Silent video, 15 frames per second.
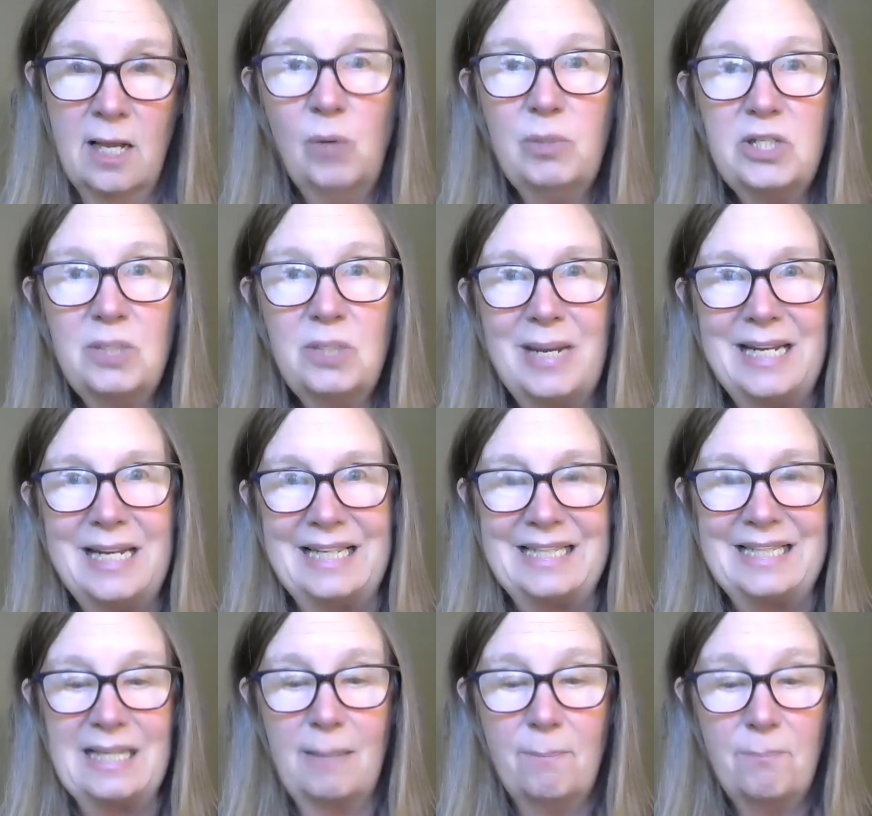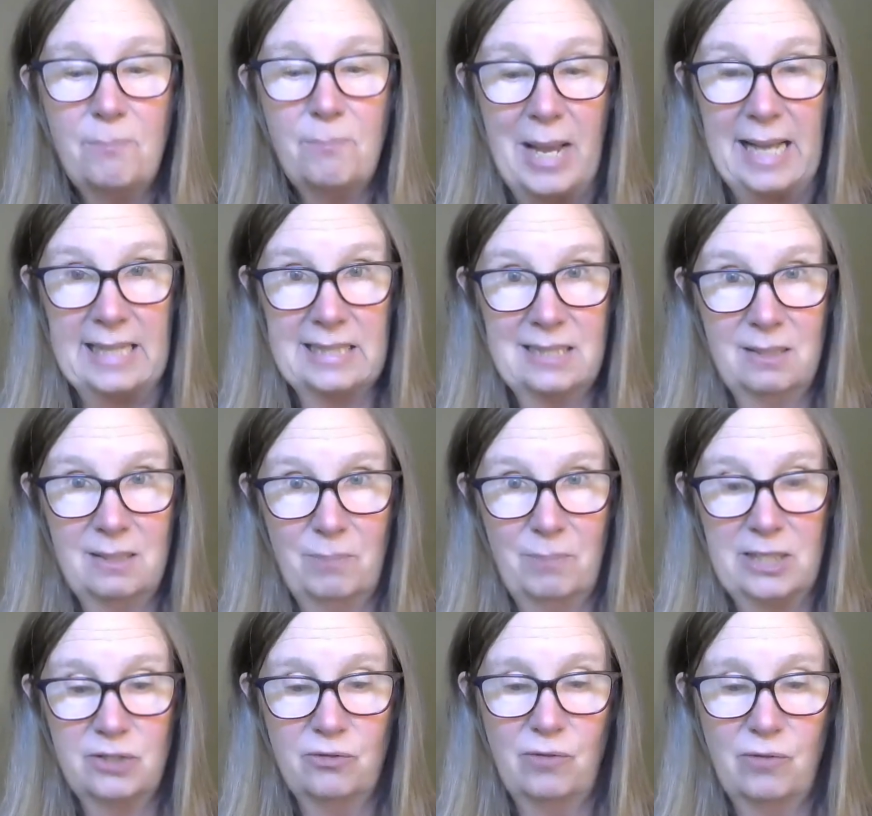which made us the best